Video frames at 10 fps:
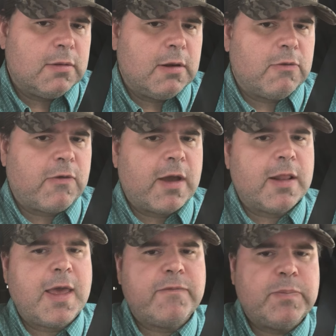that are
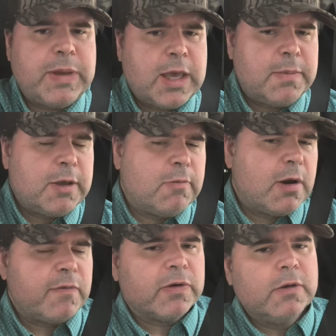trying to have a baby or
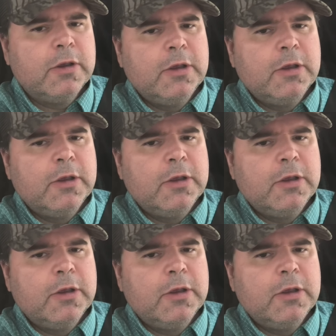whatever.